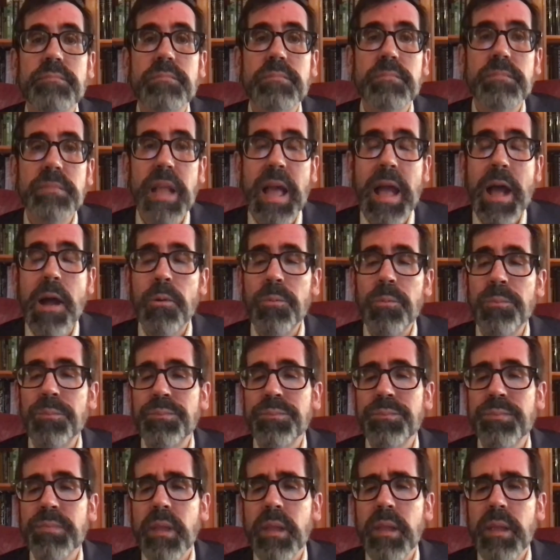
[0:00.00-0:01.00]
Now,
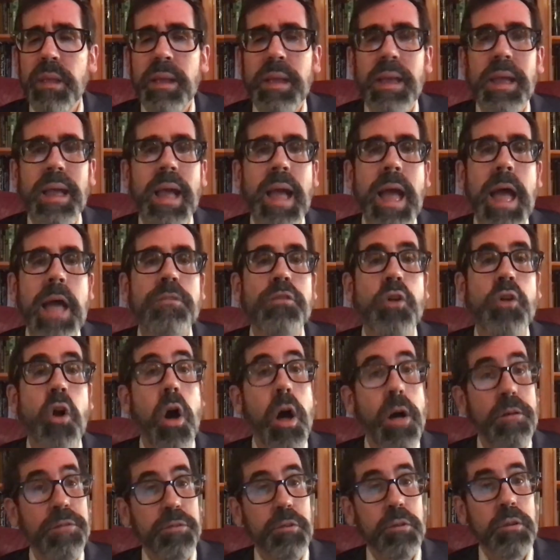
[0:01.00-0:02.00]
as
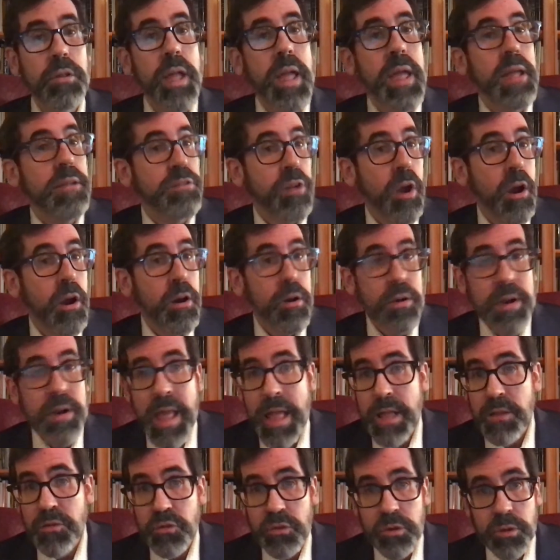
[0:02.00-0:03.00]
awful as our
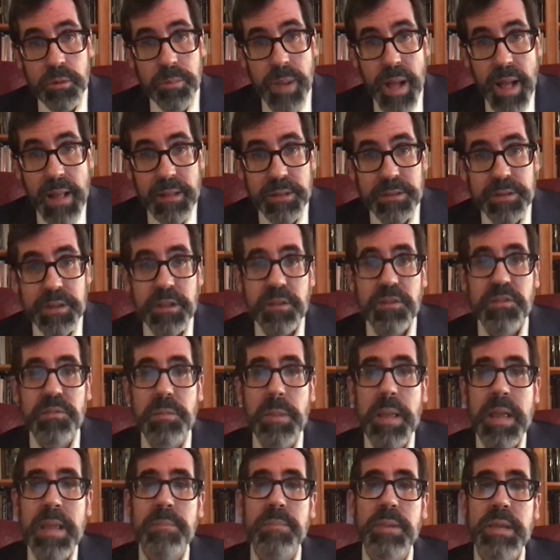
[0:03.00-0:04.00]
national politics
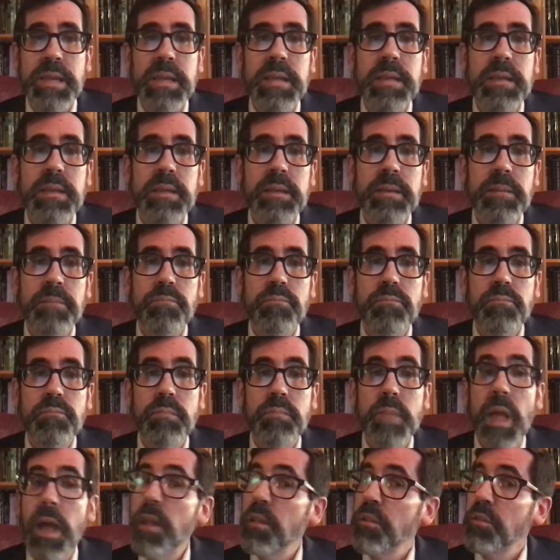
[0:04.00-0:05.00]
may be,
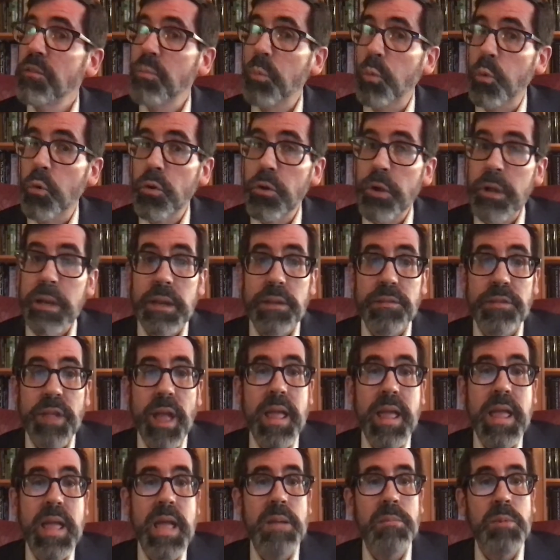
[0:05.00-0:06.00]
as worried as I
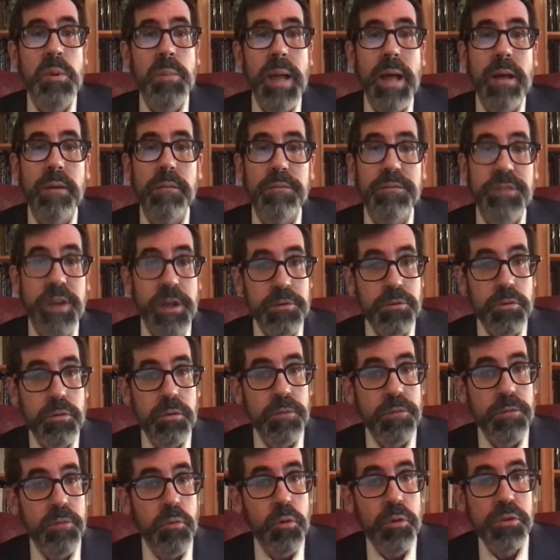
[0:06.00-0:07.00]
am about federal
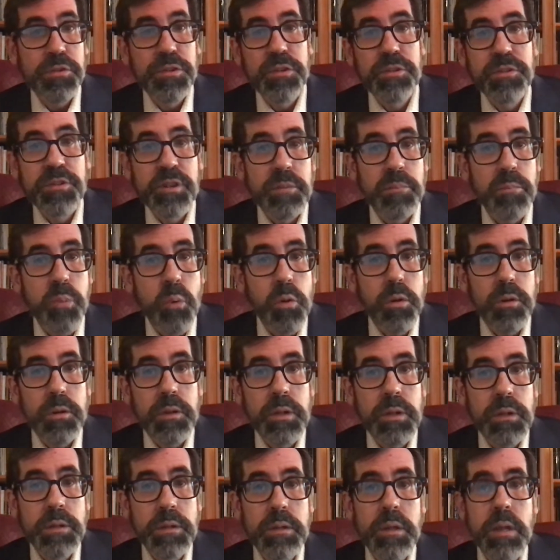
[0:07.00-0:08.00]
forces in
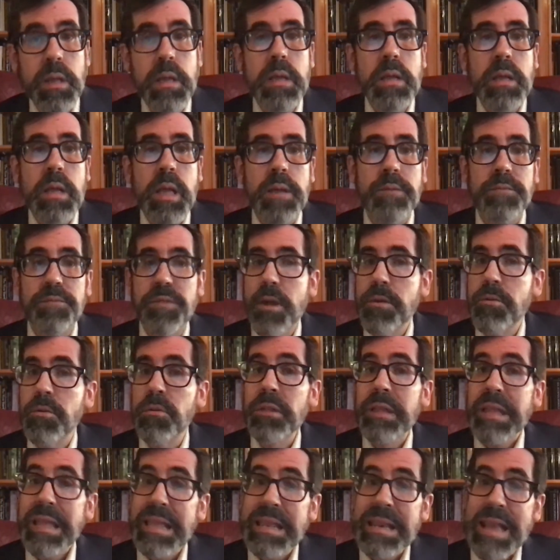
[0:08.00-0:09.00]
Portland and
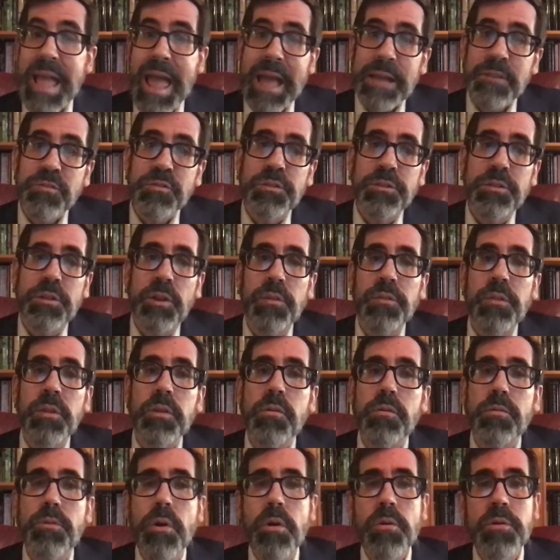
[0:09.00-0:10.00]
federal inaction on the
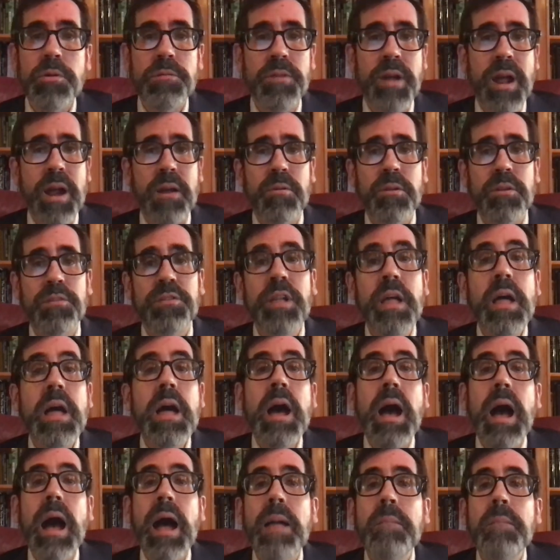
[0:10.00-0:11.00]
coronavirus,
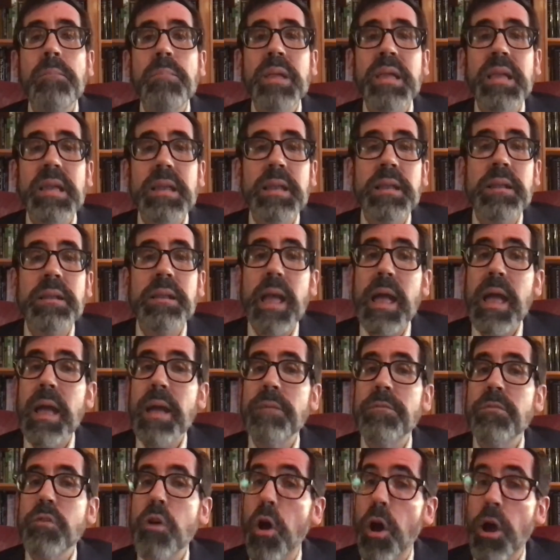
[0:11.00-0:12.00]
I'm beginning to
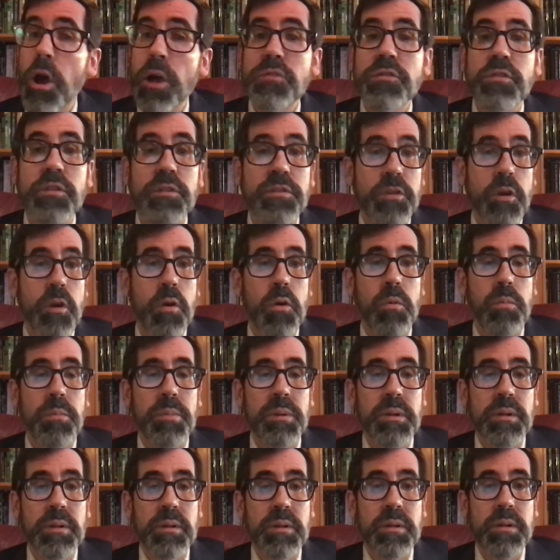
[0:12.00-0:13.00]
have cautious hope,
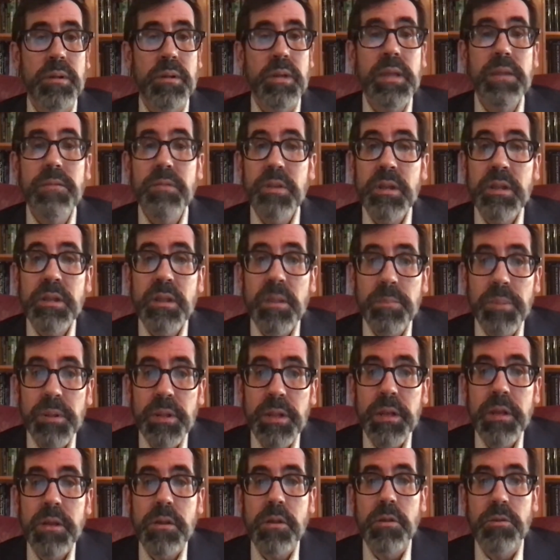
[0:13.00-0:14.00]
even in the
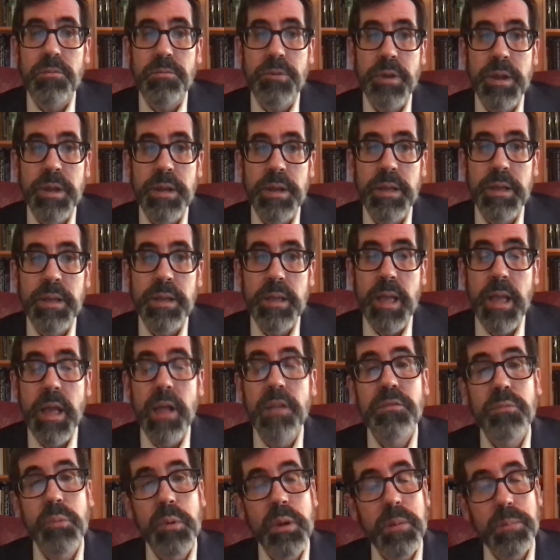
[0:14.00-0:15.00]
political arena,
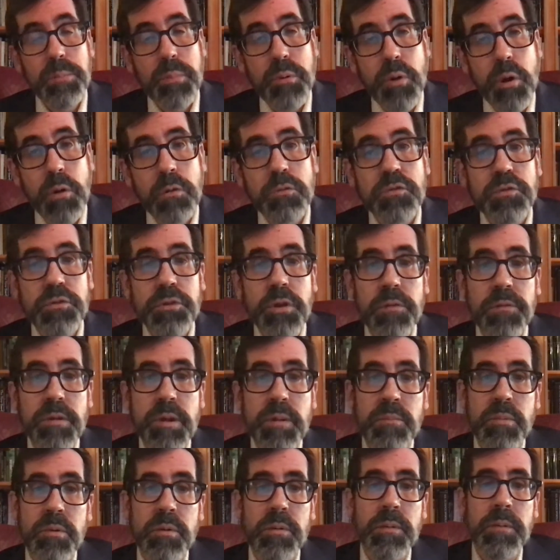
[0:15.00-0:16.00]
as we approach
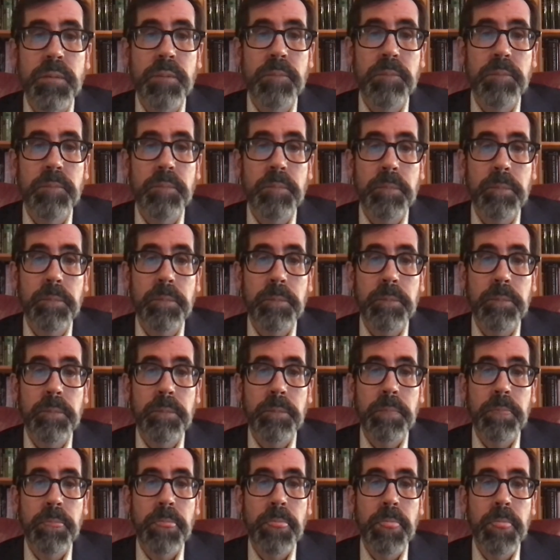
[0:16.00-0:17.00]
November.
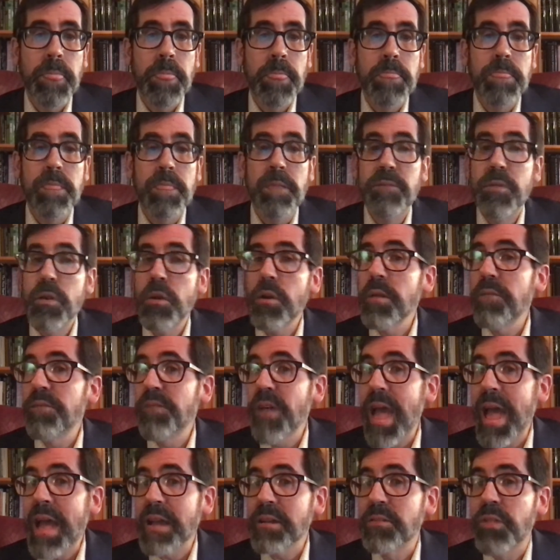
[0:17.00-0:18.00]
The very
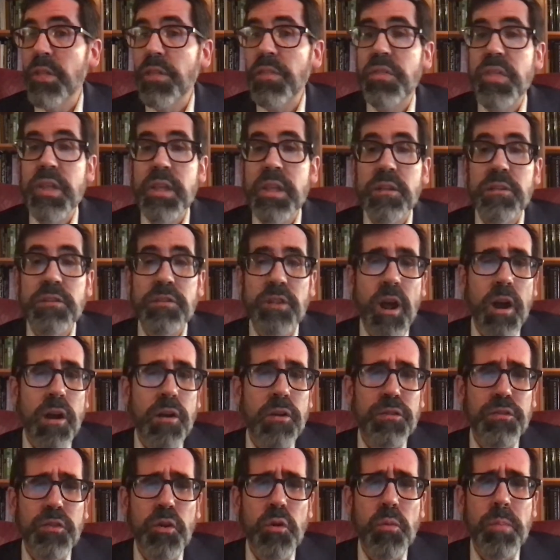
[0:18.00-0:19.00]
fact that things
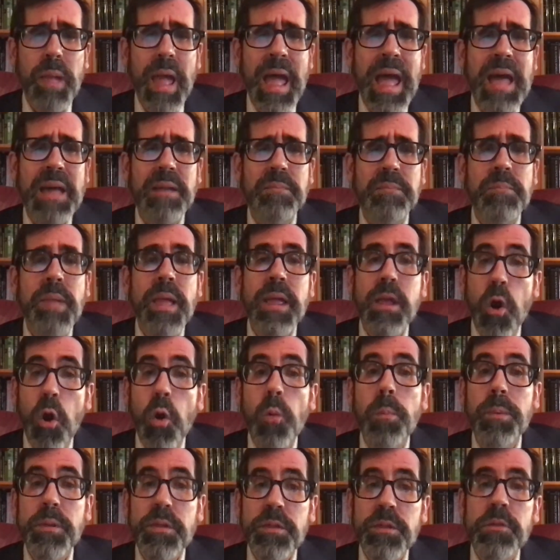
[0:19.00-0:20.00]
are so bad may
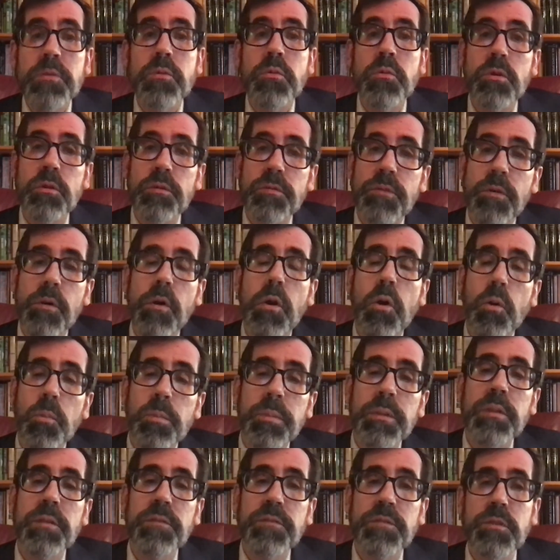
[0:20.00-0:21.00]
open the door for hope
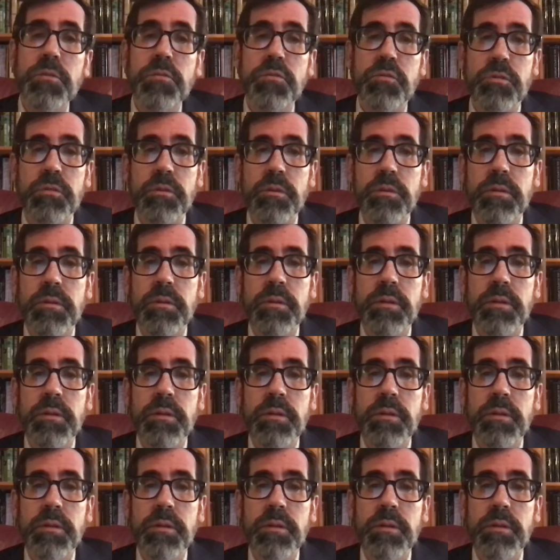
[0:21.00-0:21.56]
in the future.